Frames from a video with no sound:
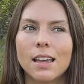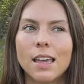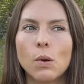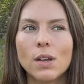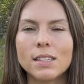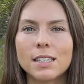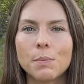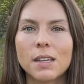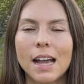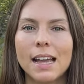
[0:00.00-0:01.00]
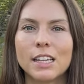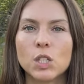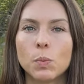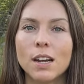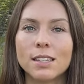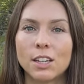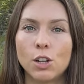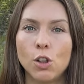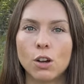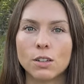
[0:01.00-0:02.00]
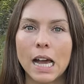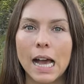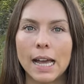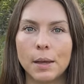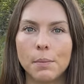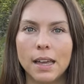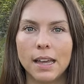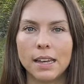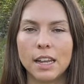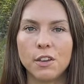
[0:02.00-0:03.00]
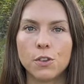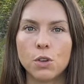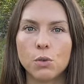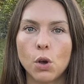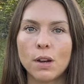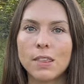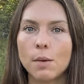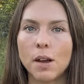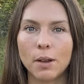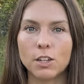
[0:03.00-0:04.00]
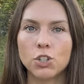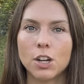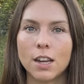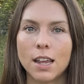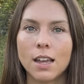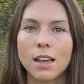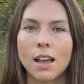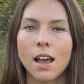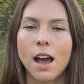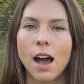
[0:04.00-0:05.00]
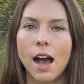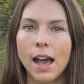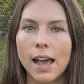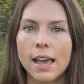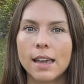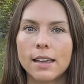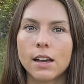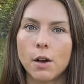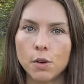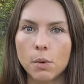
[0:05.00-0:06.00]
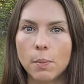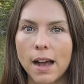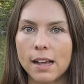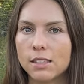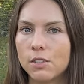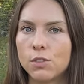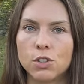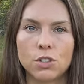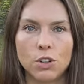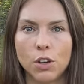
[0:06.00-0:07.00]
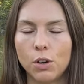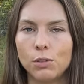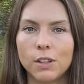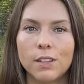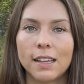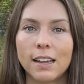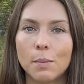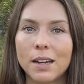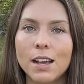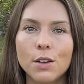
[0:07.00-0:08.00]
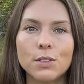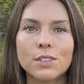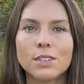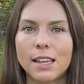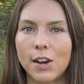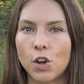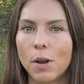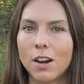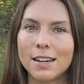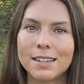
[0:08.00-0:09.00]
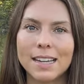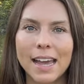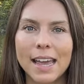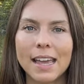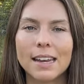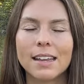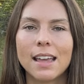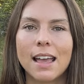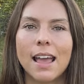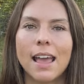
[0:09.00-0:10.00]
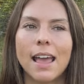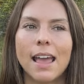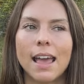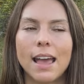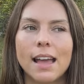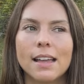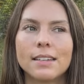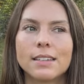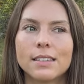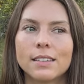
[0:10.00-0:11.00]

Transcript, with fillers: it wasn't something I had experienced in a long time. And if you know anything about my journey, I come from a past of just, you know, living like everybody else, standard American diet, and